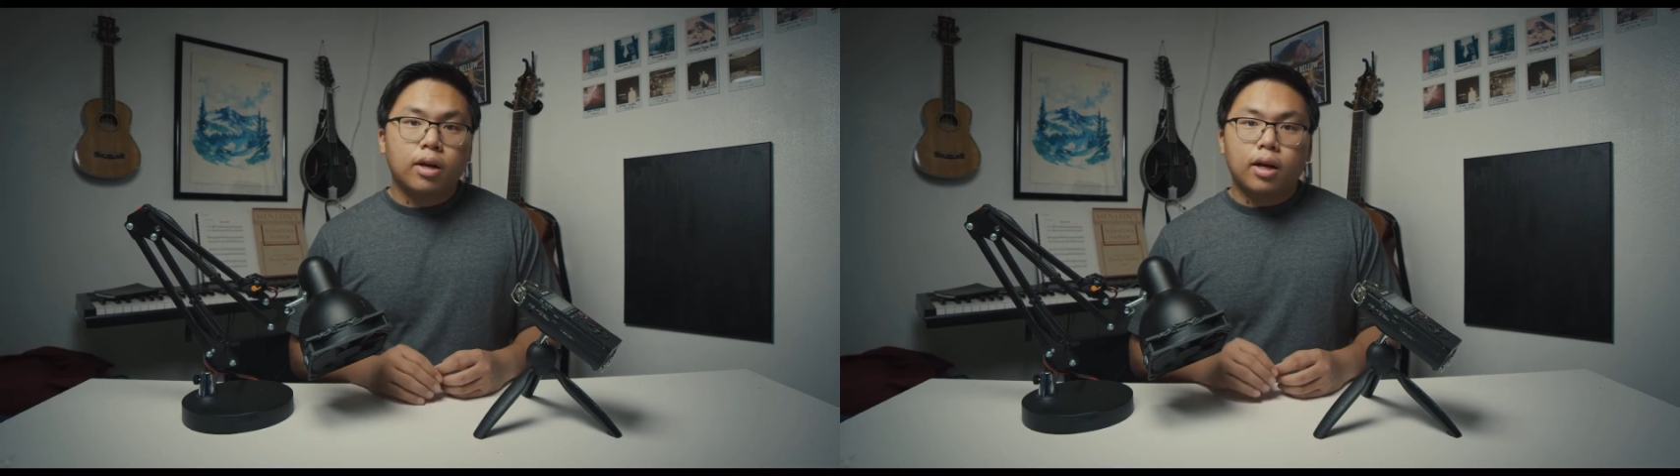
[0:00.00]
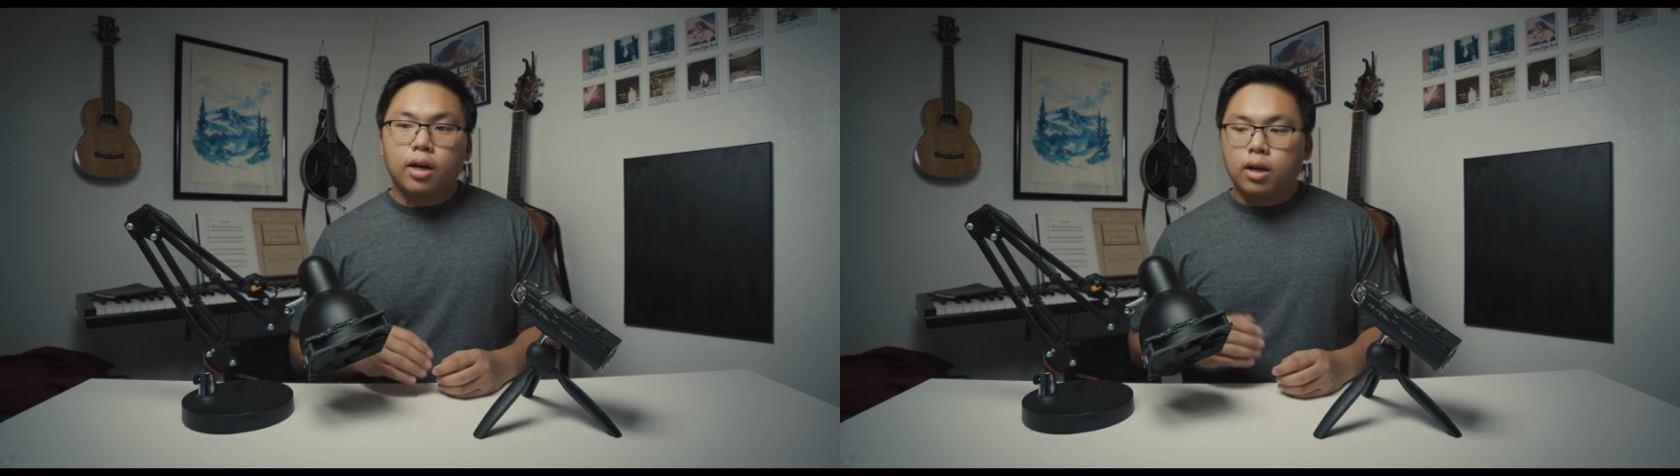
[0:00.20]

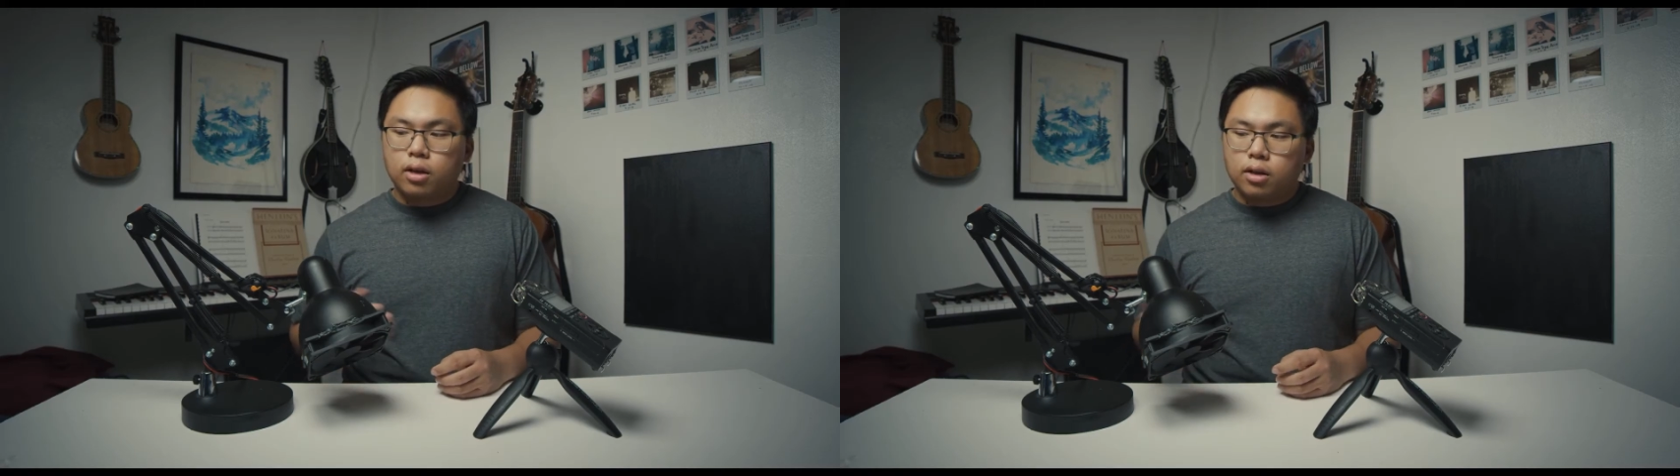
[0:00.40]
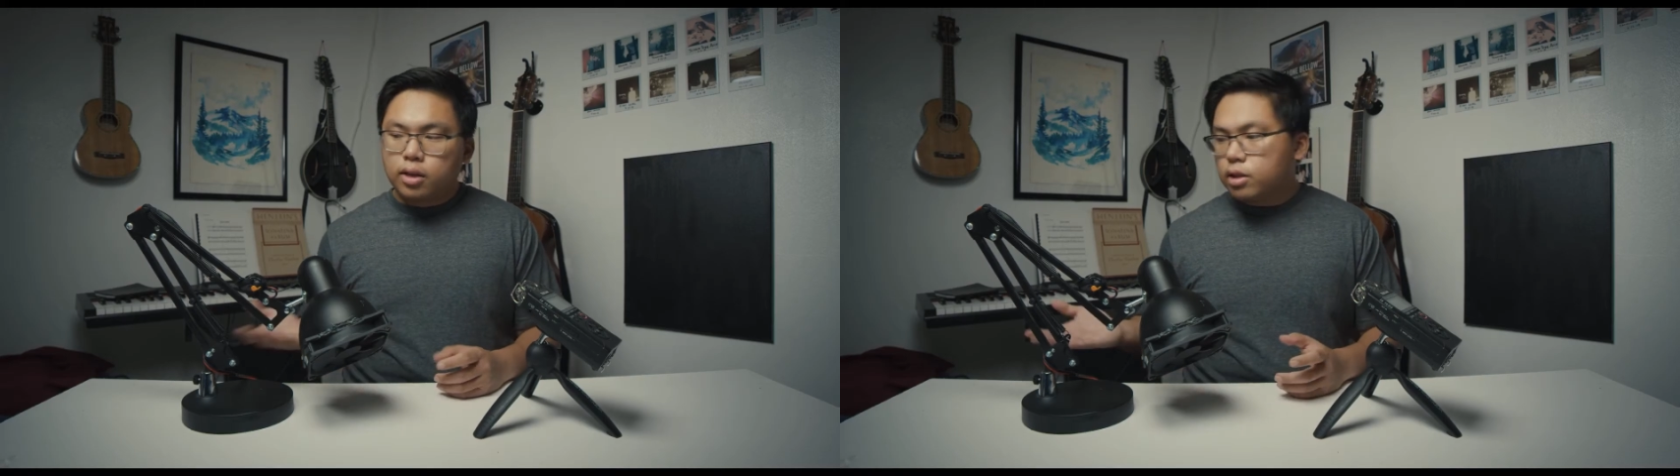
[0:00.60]

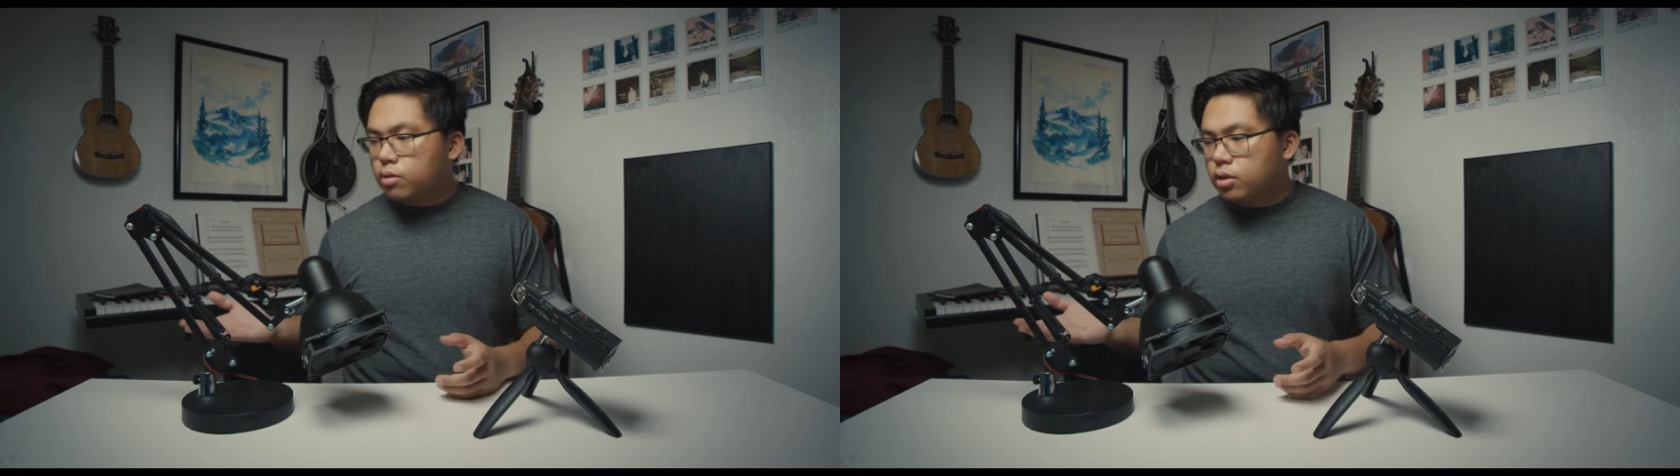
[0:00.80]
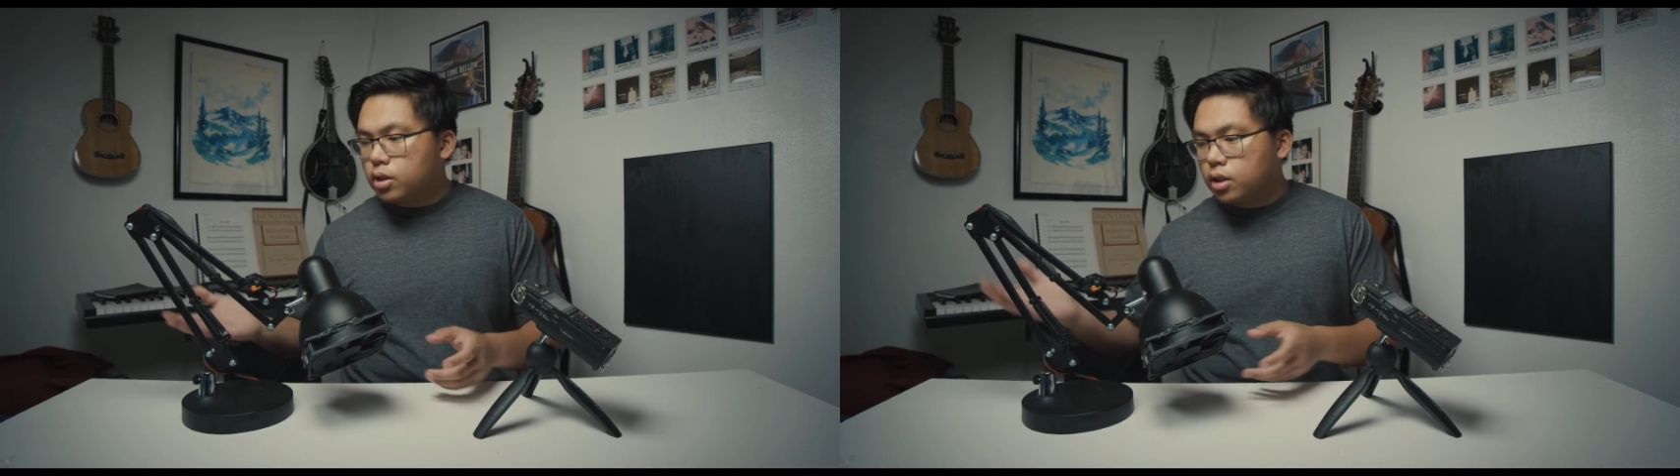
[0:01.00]
and that's what
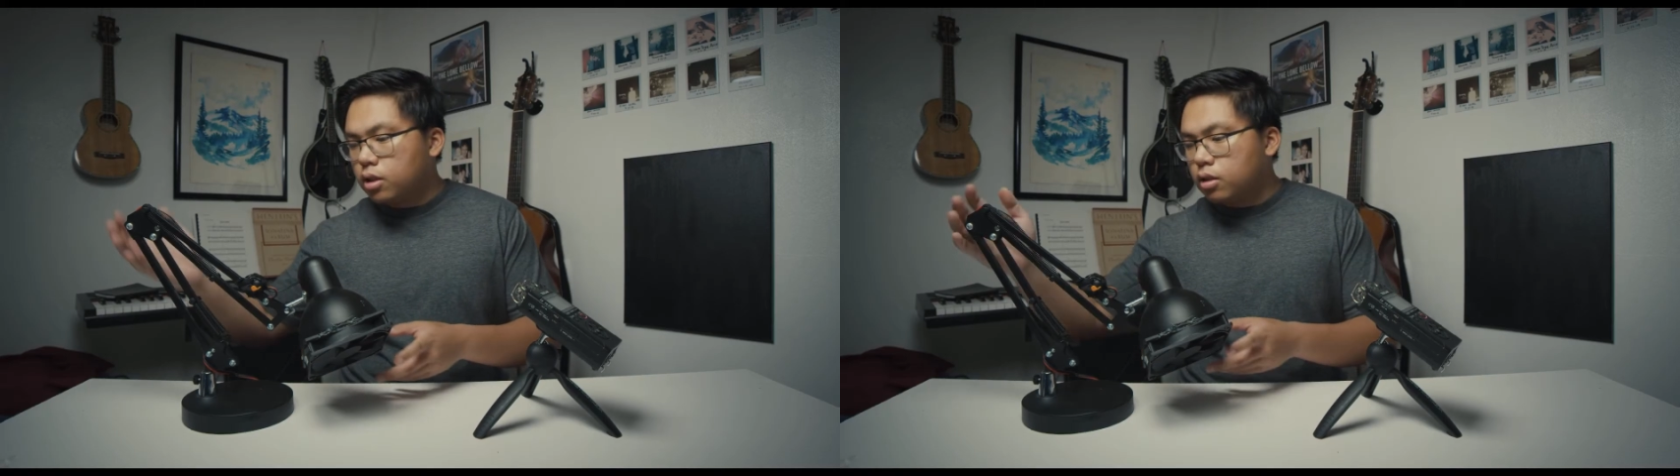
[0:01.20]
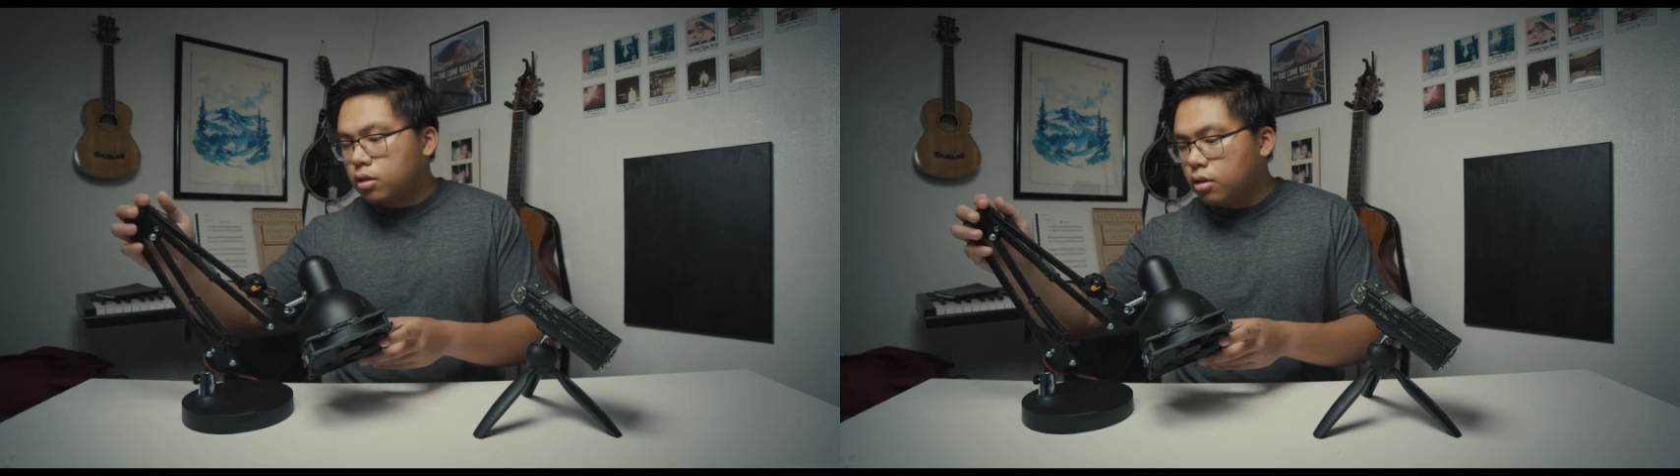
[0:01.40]
you see here.